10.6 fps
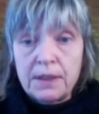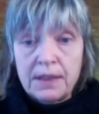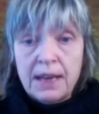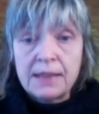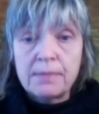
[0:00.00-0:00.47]

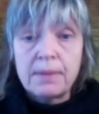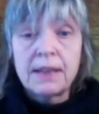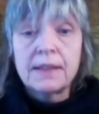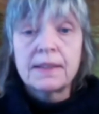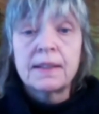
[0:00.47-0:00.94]

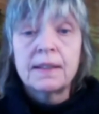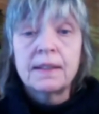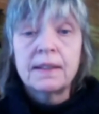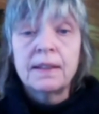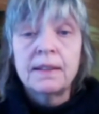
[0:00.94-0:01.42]
aspects
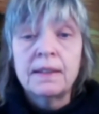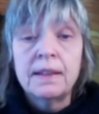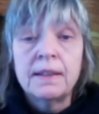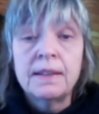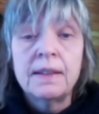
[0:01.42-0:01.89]

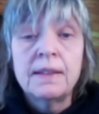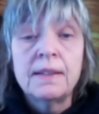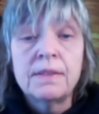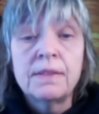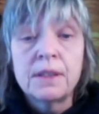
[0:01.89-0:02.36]
in
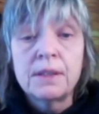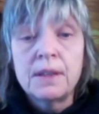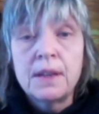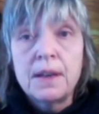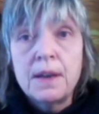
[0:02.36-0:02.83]
different
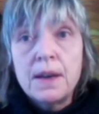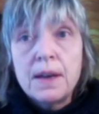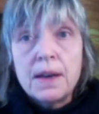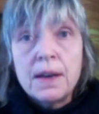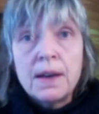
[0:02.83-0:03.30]

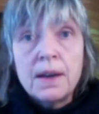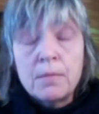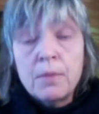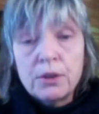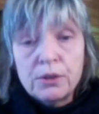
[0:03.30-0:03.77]

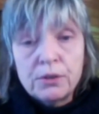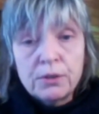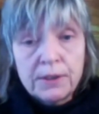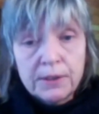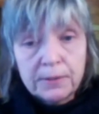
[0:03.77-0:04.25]

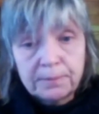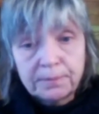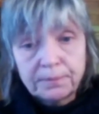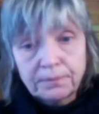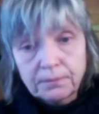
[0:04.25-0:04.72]
modules,
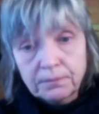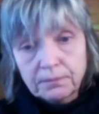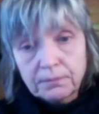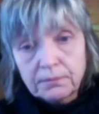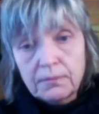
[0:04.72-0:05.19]

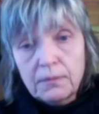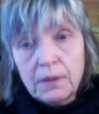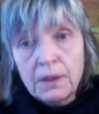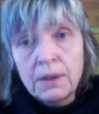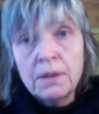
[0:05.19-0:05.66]

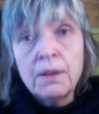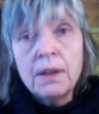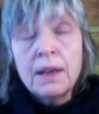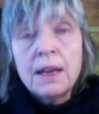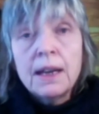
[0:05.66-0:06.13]
you know.
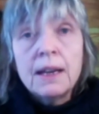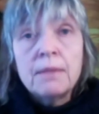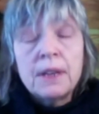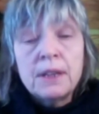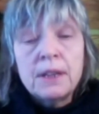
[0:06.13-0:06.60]

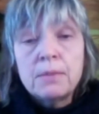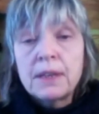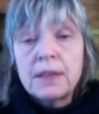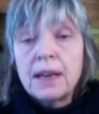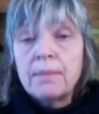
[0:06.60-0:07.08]
And when you
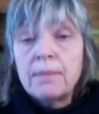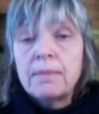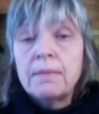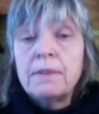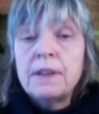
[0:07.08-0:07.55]
become
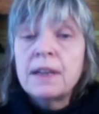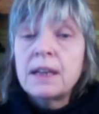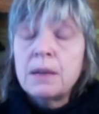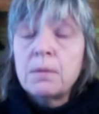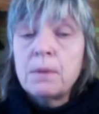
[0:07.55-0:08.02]
very
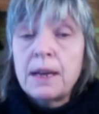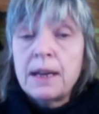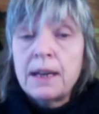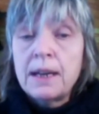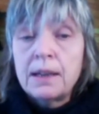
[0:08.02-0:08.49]

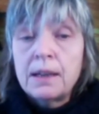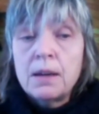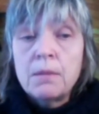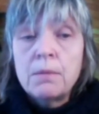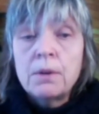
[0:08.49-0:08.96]
aware
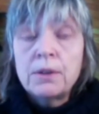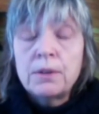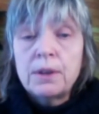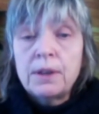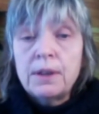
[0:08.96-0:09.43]
what
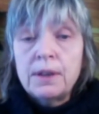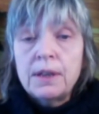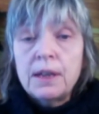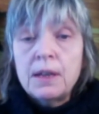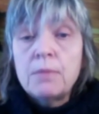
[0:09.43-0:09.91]
your
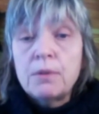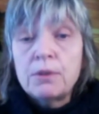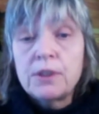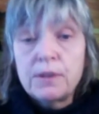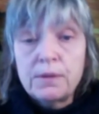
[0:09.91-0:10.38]

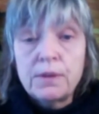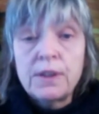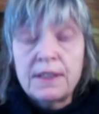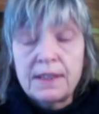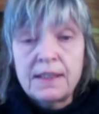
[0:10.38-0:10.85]
emotions, for
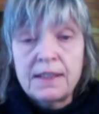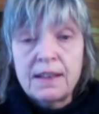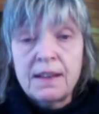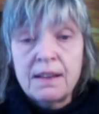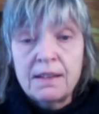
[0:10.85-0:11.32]
instance,
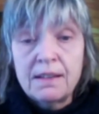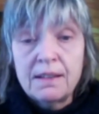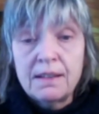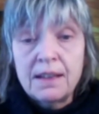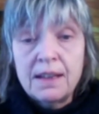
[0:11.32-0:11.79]
are,
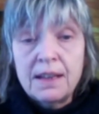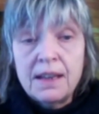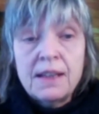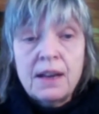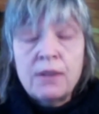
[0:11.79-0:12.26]

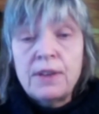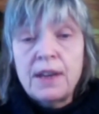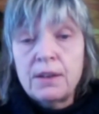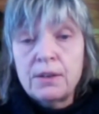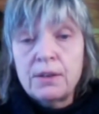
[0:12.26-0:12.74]
and how they
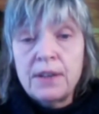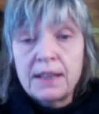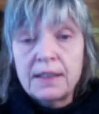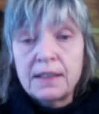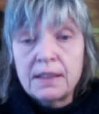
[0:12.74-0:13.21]
are
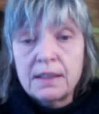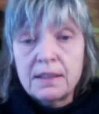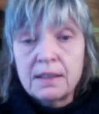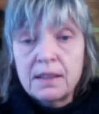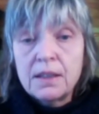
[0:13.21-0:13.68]
connected
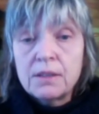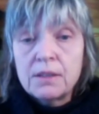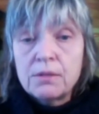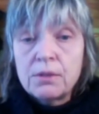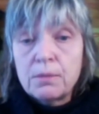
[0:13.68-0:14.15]

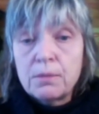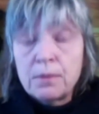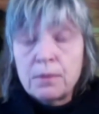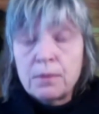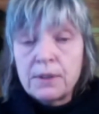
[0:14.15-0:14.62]
to your
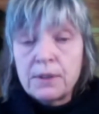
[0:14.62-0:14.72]
voice